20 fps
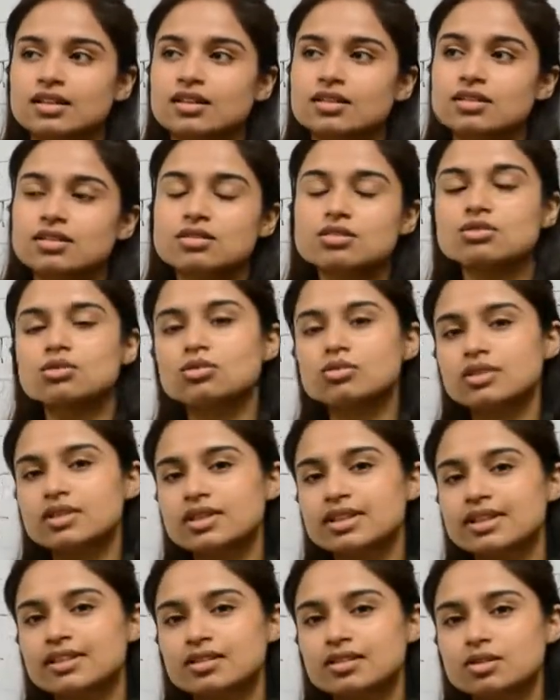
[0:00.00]
This Old
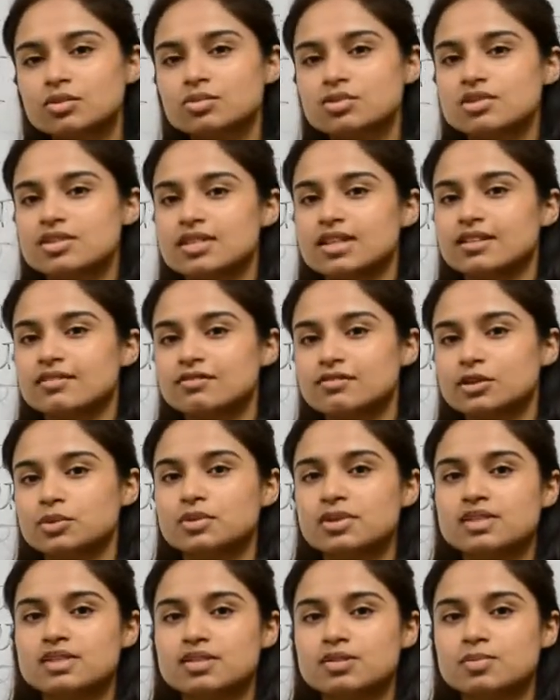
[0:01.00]
Hindi was
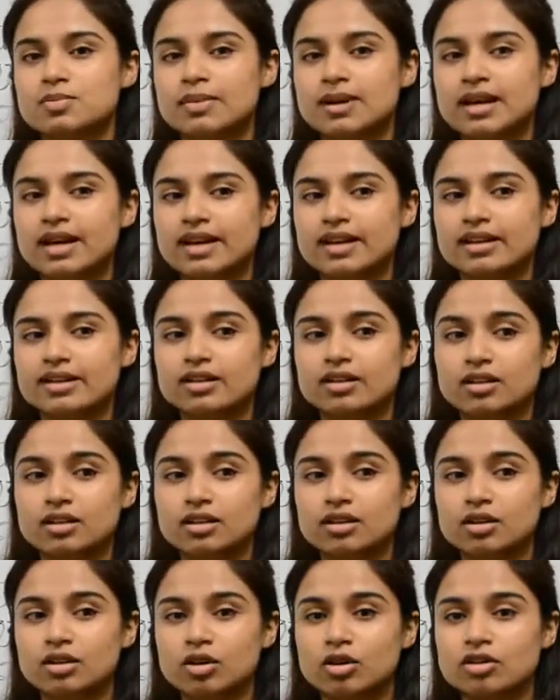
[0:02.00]
influenced by
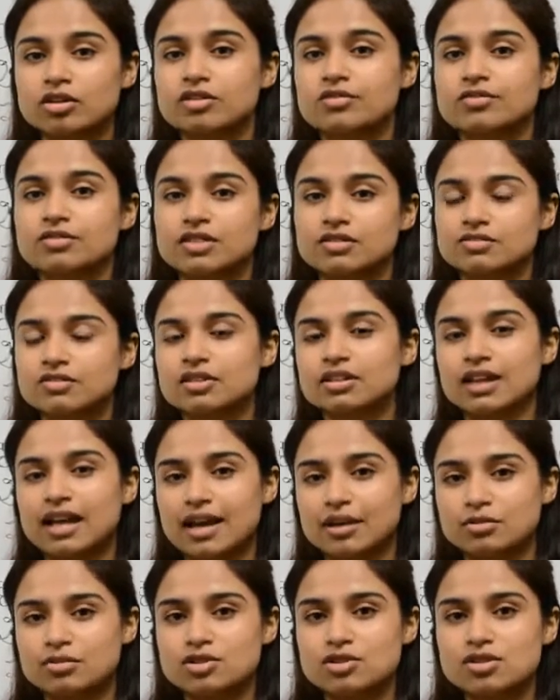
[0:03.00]
a lot of different
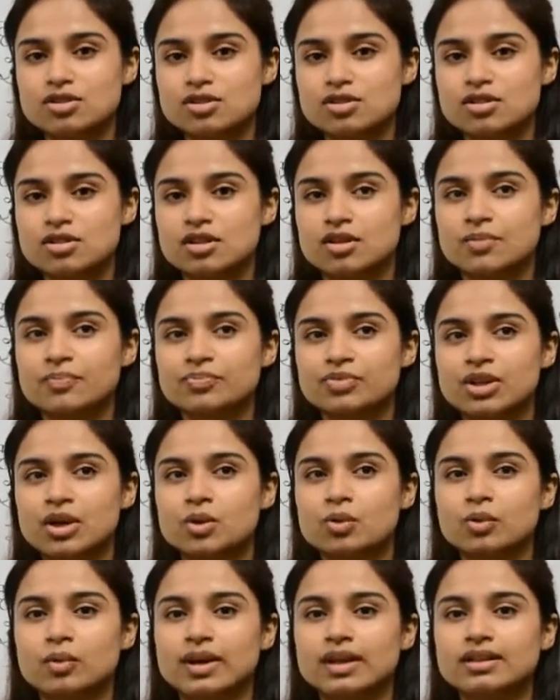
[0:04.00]
languages
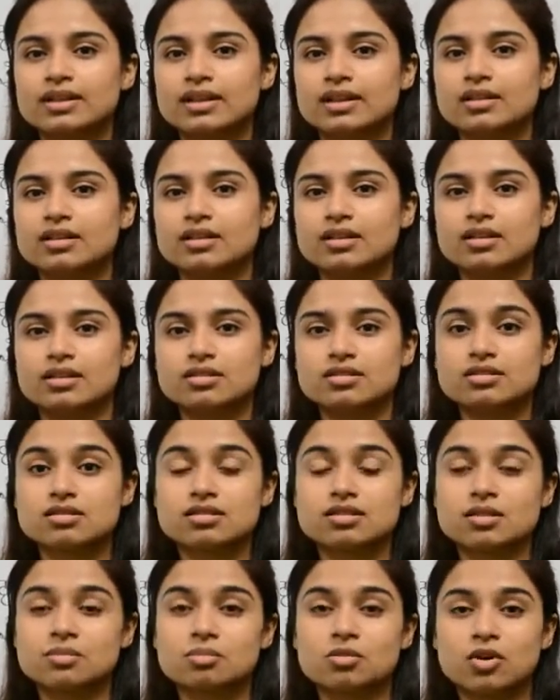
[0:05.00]
when Indian
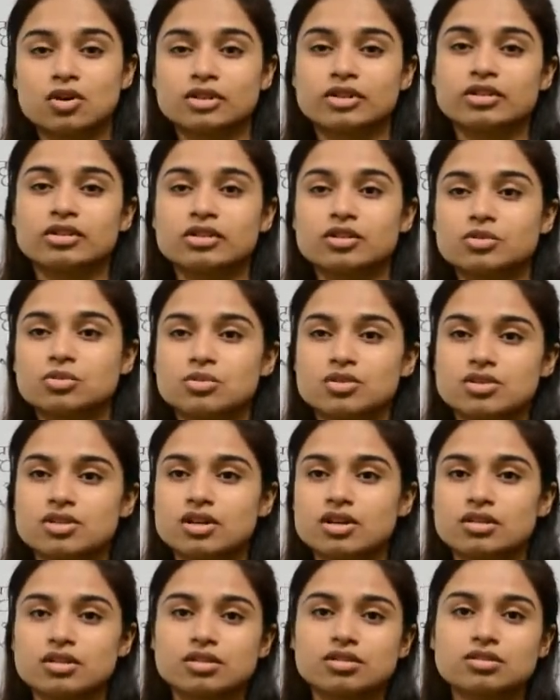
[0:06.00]
subcontinent was
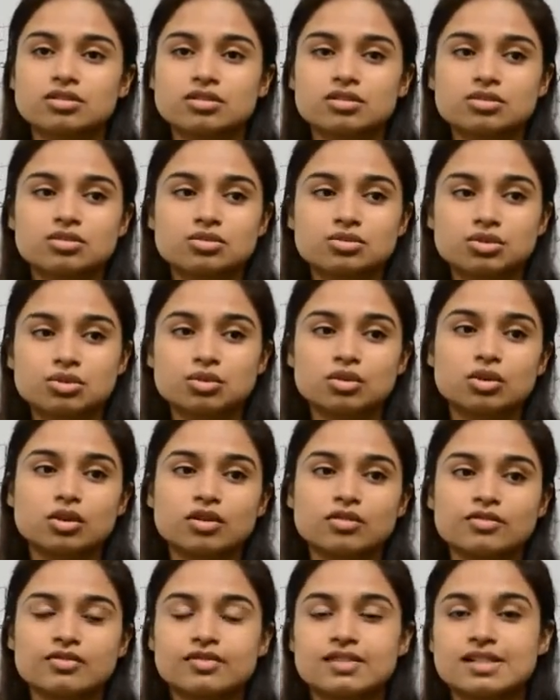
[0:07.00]
under the rule
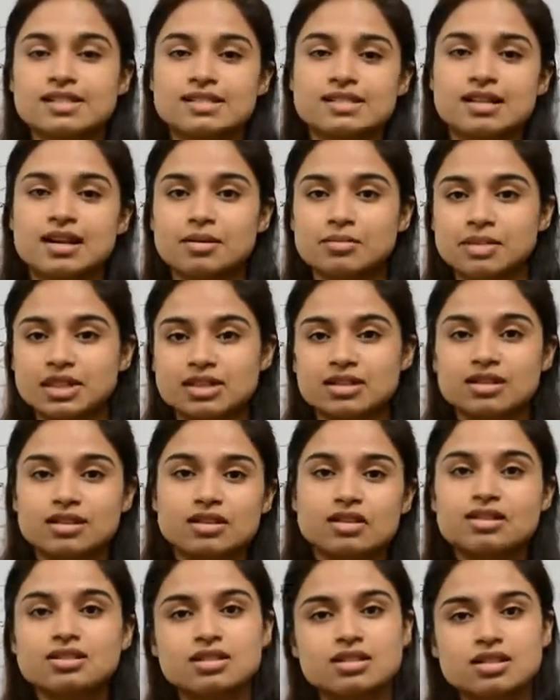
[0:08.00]
of Islamic
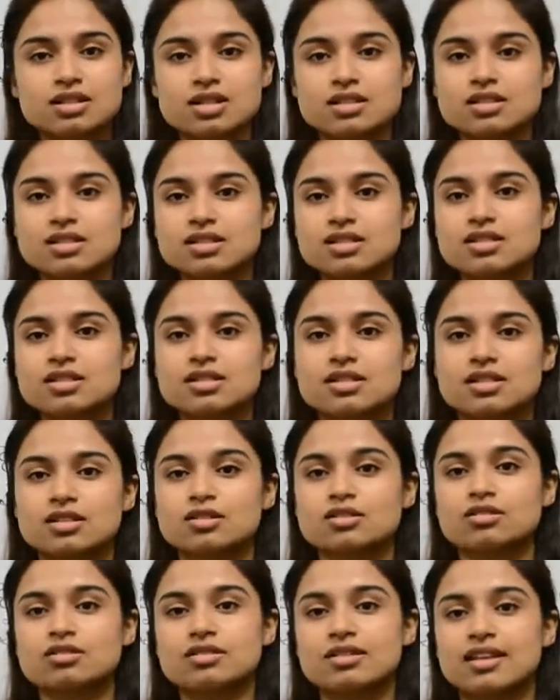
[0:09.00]
dynasties and
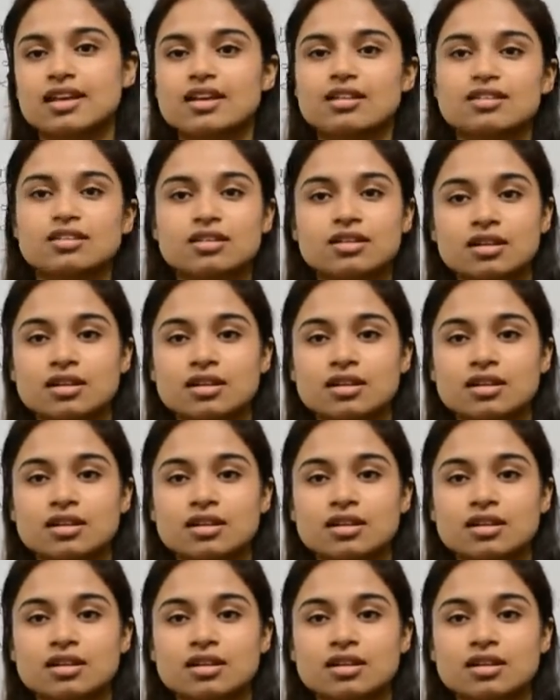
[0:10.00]
then